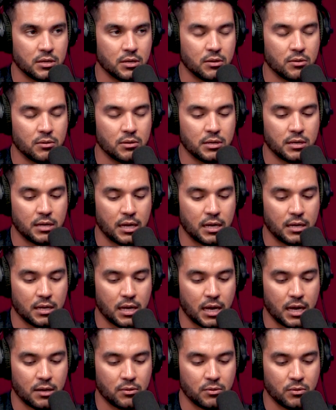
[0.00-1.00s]
you know. And,
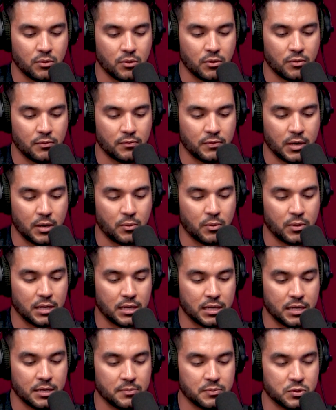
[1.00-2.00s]
that I, I don't know if I
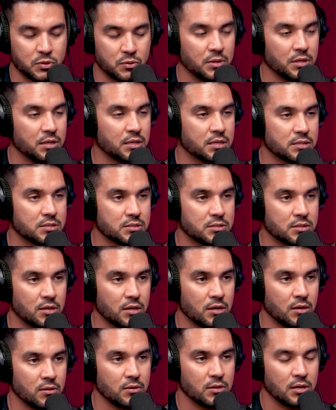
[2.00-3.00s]
want to keep doing this,
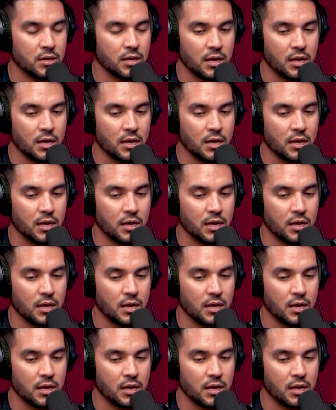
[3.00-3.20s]
you know.